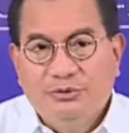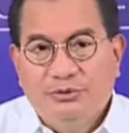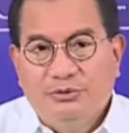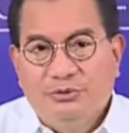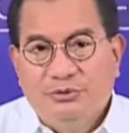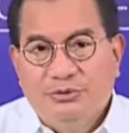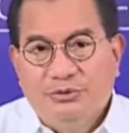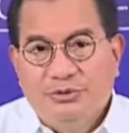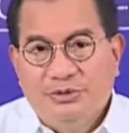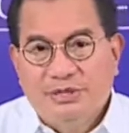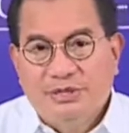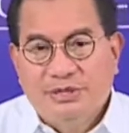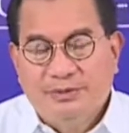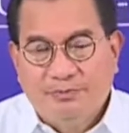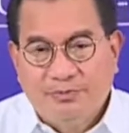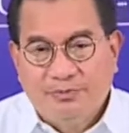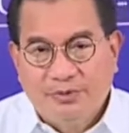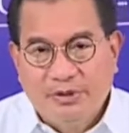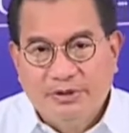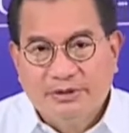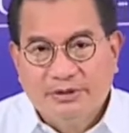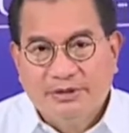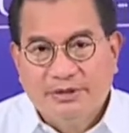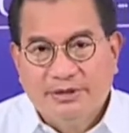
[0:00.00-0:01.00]
To
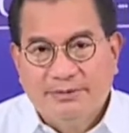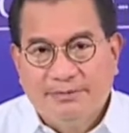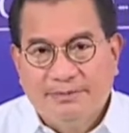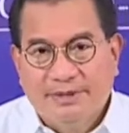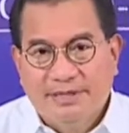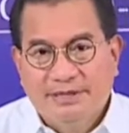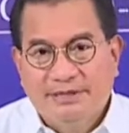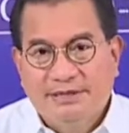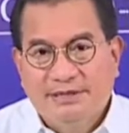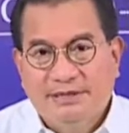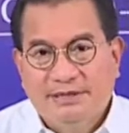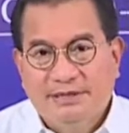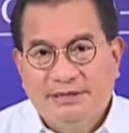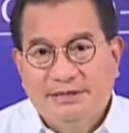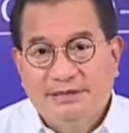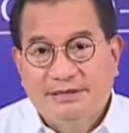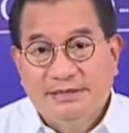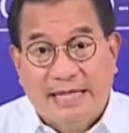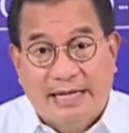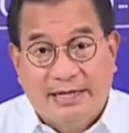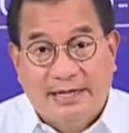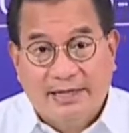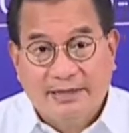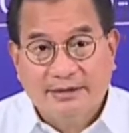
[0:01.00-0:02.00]
support the
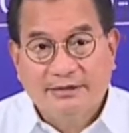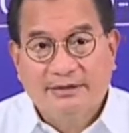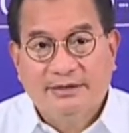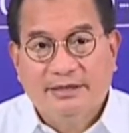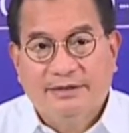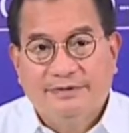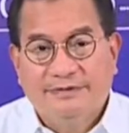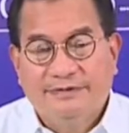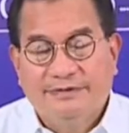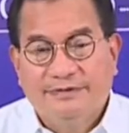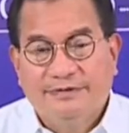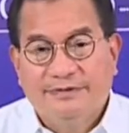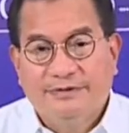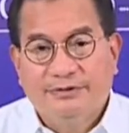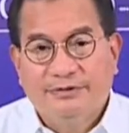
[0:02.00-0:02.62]
President's directive